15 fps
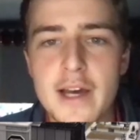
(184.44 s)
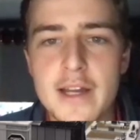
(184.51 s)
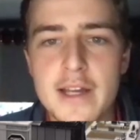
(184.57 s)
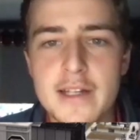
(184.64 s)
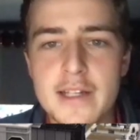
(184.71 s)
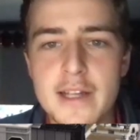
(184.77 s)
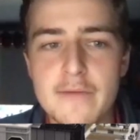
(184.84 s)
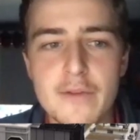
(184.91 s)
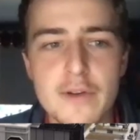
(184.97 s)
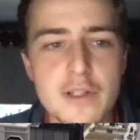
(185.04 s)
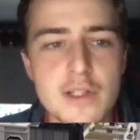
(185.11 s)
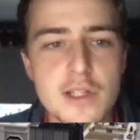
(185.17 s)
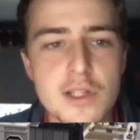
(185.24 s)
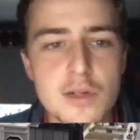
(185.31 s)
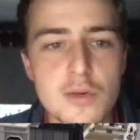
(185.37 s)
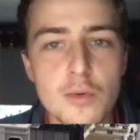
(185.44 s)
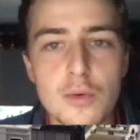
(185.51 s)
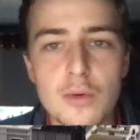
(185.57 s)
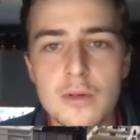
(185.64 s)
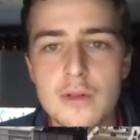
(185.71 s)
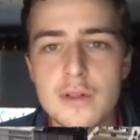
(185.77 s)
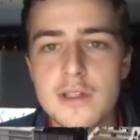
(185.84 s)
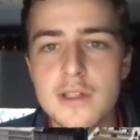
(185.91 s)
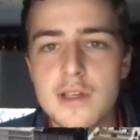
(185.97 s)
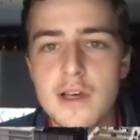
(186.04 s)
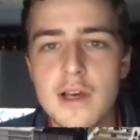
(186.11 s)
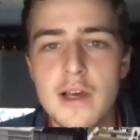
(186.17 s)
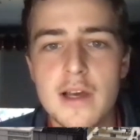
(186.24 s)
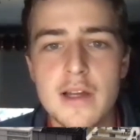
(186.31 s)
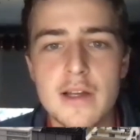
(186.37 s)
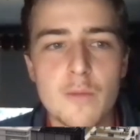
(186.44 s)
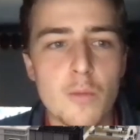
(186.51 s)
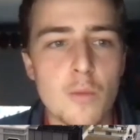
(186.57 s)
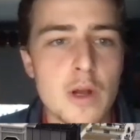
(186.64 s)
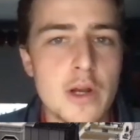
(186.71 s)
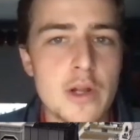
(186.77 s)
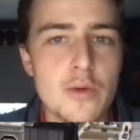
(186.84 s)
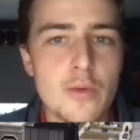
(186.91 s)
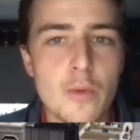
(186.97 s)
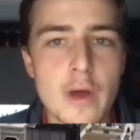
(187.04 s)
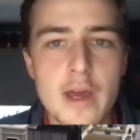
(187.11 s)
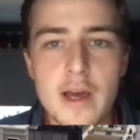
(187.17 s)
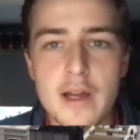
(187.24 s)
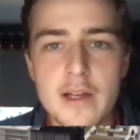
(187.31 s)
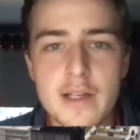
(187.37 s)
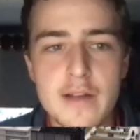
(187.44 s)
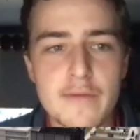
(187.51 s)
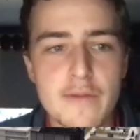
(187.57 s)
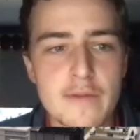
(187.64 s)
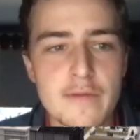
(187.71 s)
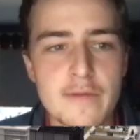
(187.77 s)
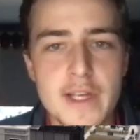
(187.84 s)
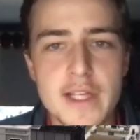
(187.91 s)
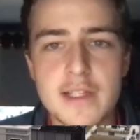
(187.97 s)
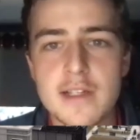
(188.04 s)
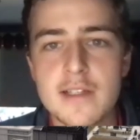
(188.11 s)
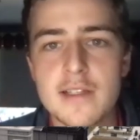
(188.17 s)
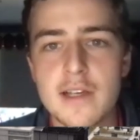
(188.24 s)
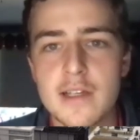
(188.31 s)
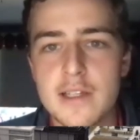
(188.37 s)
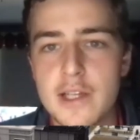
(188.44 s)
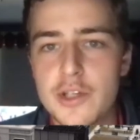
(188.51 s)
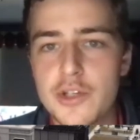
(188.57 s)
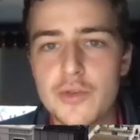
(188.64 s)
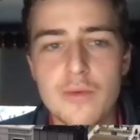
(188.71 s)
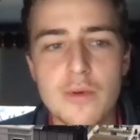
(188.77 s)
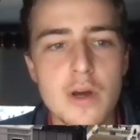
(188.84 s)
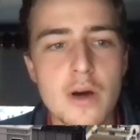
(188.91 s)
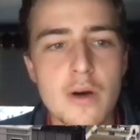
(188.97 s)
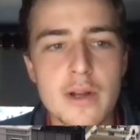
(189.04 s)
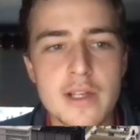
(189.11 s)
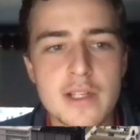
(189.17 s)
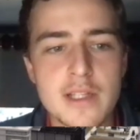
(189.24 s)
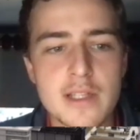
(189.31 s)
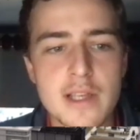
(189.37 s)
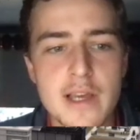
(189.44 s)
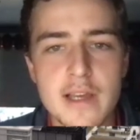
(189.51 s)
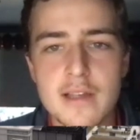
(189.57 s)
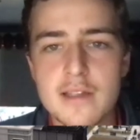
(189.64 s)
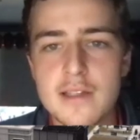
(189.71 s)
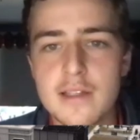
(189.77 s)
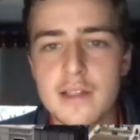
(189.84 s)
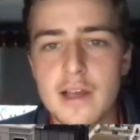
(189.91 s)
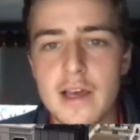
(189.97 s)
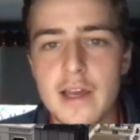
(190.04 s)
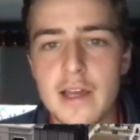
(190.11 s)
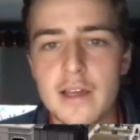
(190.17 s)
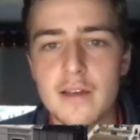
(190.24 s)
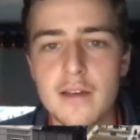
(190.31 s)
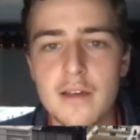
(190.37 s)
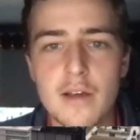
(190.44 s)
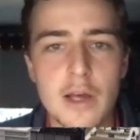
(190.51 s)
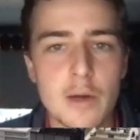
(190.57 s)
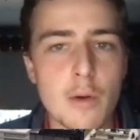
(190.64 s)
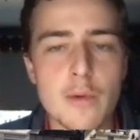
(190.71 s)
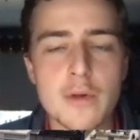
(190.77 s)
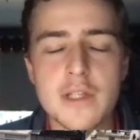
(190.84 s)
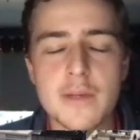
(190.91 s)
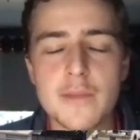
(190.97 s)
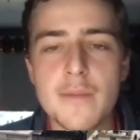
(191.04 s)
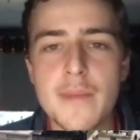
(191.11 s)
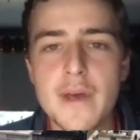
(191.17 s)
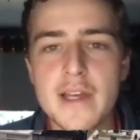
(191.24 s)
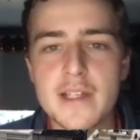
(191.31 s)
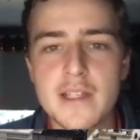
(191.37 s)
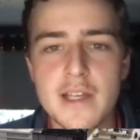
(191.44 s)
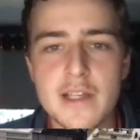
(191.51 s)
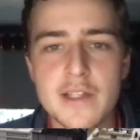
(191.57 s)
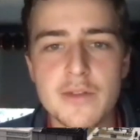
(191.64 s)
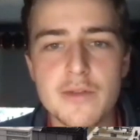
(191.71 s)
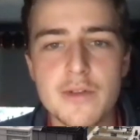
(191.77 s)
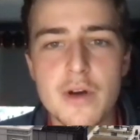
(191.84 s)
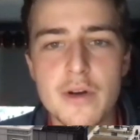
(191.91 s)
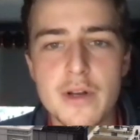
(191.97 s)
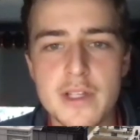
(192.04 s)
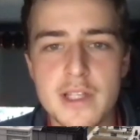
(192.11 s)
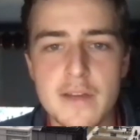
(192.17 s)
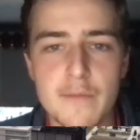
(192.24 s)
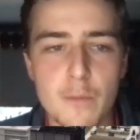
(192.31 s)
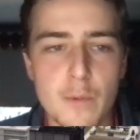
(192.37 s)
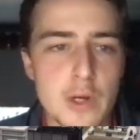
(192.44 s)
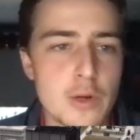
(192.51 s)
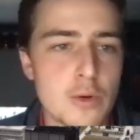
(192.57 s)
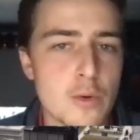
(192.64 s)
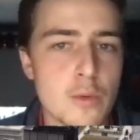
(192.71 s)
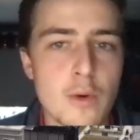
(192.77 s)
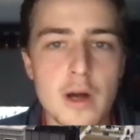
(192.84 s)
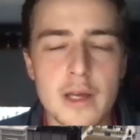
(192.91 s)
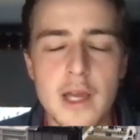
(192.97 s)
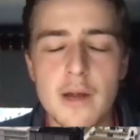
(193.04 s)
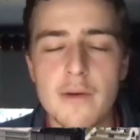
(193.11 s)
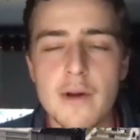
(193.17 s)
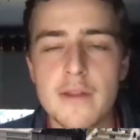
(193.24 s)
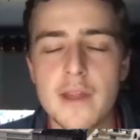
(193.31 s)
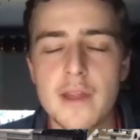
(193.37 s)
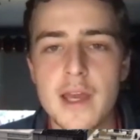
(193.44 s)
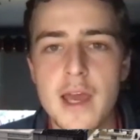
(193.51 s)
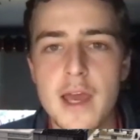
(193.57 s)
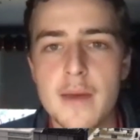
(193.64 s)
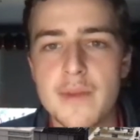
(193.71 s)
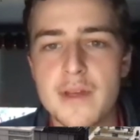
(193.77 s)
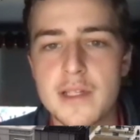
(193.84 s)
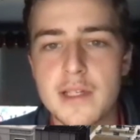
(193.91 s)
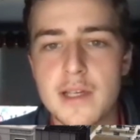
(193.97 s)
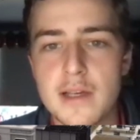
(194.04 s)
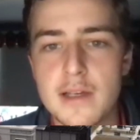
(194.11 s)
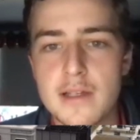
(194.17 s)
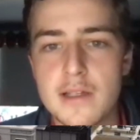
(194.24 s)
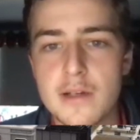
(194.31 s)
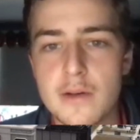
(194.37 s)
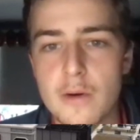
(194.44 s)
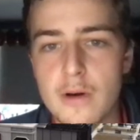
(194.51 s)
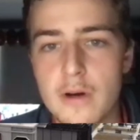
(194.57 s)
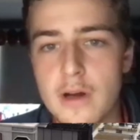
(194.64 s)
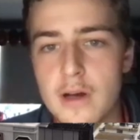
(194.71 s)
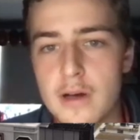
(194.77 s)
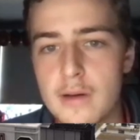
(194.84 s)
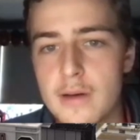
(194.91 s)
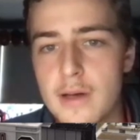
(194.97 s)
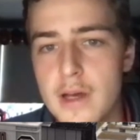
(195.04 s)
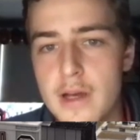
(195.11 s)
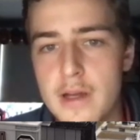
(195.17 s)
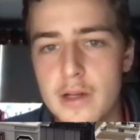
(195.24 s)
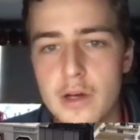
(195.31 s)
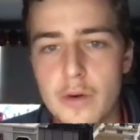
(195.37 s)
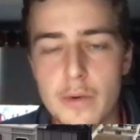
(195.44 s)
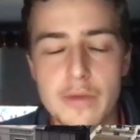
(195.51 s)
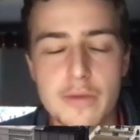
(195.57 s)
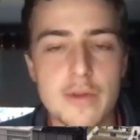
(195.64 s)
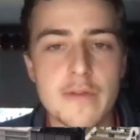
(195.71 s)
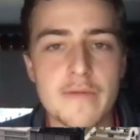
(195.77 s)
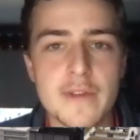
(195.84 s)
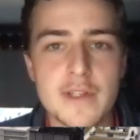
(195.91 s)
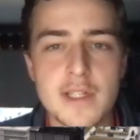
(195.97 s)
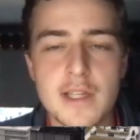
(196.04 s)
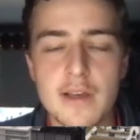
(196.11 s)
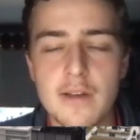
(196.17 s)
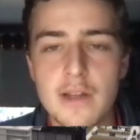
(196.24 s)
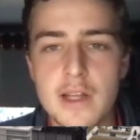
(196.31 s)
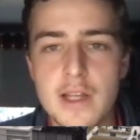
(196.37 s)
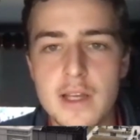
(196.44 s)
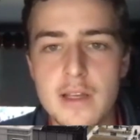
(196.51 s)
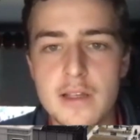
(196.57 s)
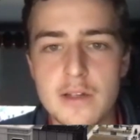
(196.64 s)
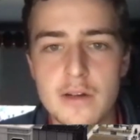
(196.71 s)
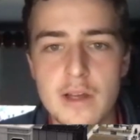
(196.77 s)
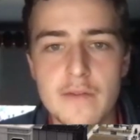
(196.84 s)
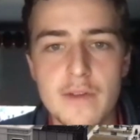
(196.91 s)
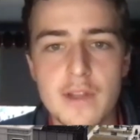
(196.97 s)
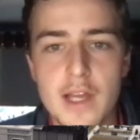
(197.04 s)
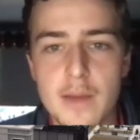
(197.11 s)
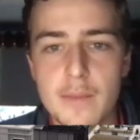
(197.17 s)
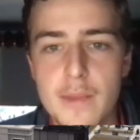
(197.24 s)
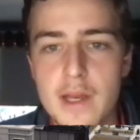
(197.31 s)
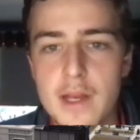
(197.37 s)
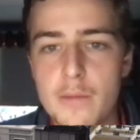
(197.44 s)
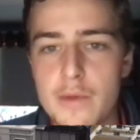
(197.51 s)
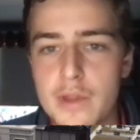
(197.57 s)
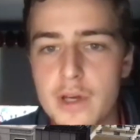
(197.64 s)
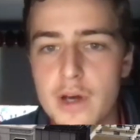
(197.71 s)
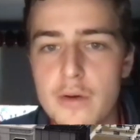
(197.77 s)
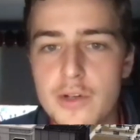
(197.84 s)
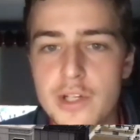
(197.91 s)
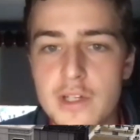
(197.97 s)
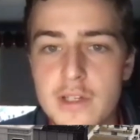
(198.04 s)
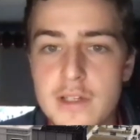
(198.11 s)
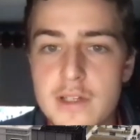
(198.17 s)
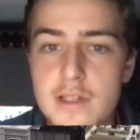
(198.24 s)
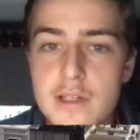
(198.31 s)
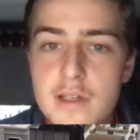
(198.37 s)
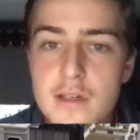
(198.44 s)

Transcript: of different schools, when you went on different visits, like, did you notice things like what were some of the biggest things you noticed when you were walking around the campuses, or going through the facilities, or even like meeting with coaches?